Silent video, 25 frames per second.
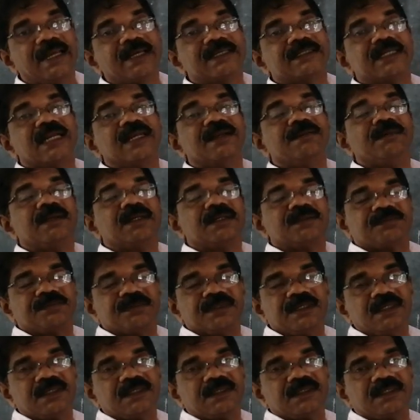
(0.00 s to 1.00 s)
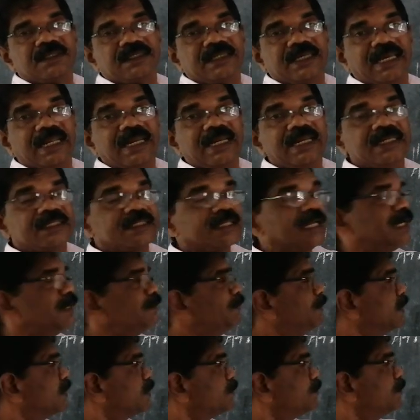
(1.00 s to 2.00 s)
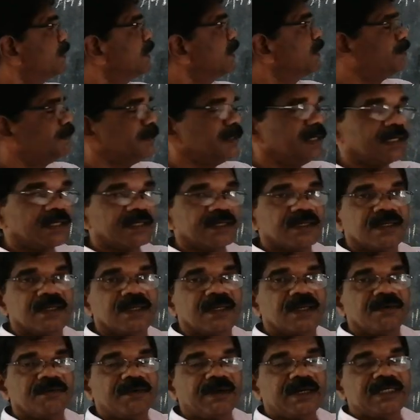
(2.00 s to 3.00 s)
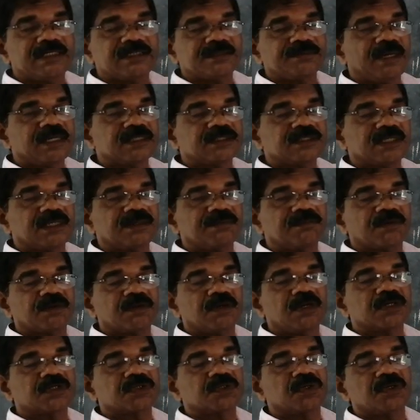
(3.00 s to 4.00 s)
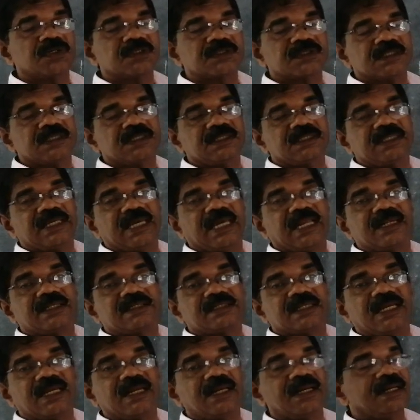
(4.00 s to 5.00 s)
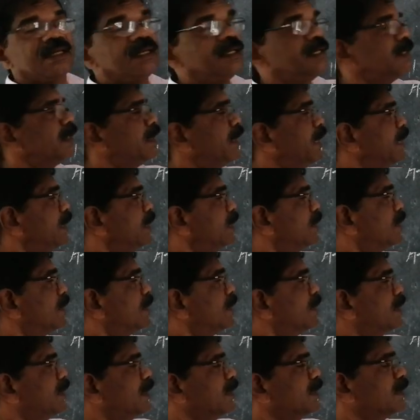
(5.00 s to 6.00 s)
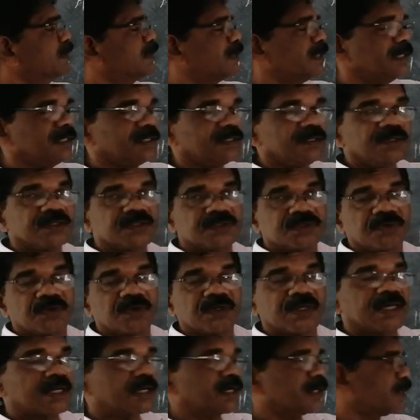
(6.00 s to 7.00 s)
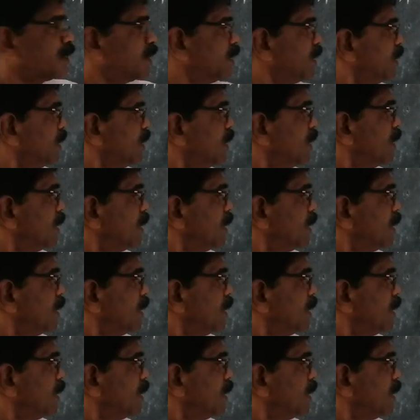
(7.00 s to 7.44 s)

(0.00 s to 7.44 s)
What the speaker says: L shell must be bigger. What is the maximum number of electrons? The L shell 8. Here is not correct.